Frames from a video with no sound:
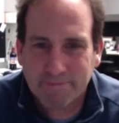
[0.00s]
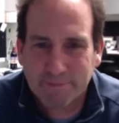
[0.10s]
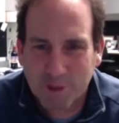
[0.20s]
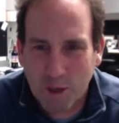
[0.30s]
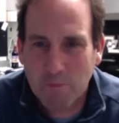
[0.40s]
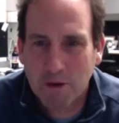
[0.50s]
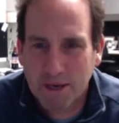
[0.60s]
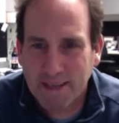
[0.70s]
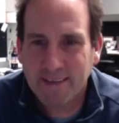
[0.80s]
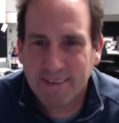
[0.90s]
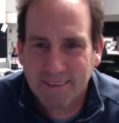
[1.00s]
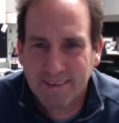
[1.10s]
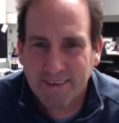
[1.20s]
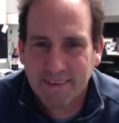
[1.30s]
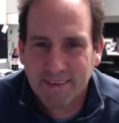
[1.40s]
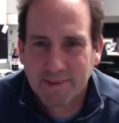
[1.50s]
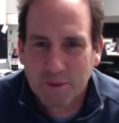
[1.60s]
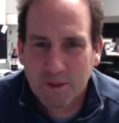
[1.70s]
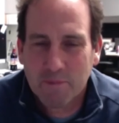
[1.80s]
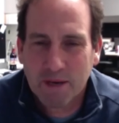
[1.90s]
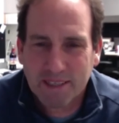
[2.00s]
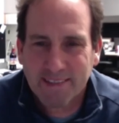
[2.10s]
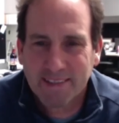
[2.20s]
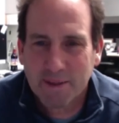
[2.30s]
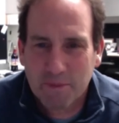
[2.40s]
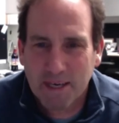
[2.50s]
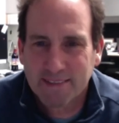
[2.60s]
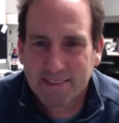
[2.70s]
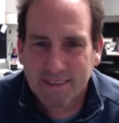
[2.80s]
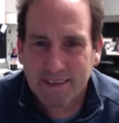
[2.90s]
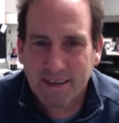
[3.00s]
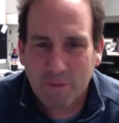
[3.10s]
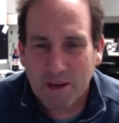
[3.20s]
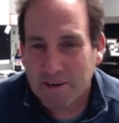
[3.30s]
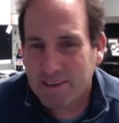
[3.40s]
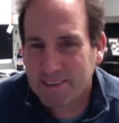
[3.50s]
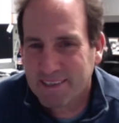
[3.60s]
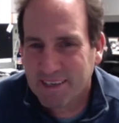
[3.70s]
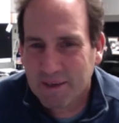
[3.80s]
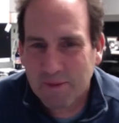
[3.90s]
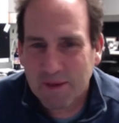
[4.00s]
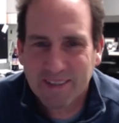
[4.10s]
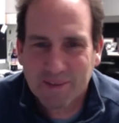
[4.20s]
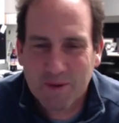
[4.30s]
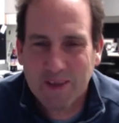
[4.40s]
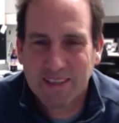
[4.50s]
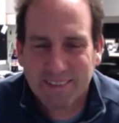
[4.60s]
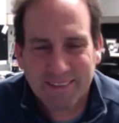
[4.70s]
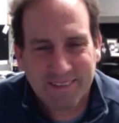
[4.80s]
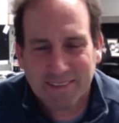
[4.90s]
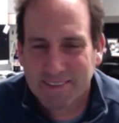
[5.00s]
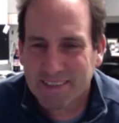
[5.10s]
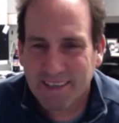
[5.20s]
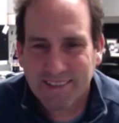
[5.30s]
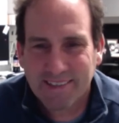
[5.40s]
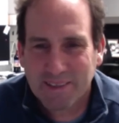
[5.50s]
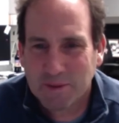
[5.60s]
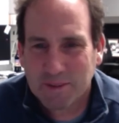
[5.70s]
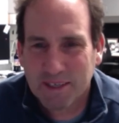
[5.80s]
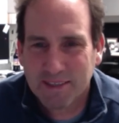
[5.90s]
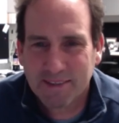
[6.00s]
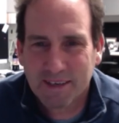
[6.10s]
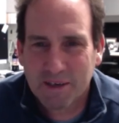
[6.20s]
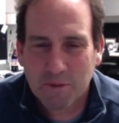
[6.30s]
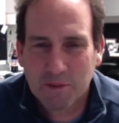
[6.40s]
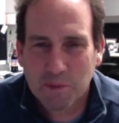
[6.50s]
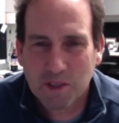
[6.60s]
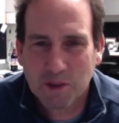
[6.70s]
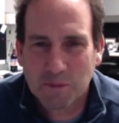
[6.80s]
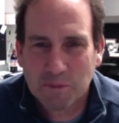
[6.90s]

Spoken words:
Tom Brady, sort of the best of the best. Wayne Gretzky can come in as well, and just to listen to those guys talk would be special.